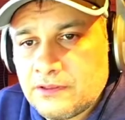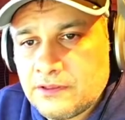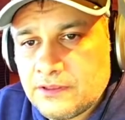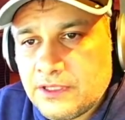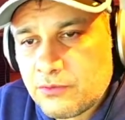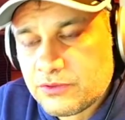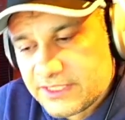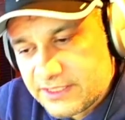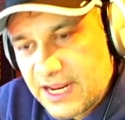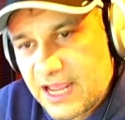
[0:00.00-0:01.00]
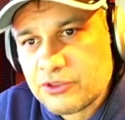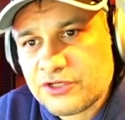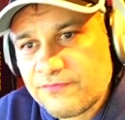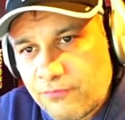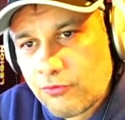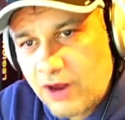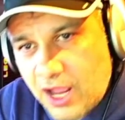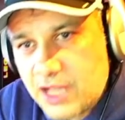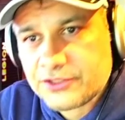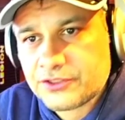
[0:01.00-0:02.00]
It was established for
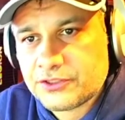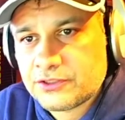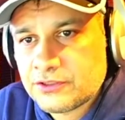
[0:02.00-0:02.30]
us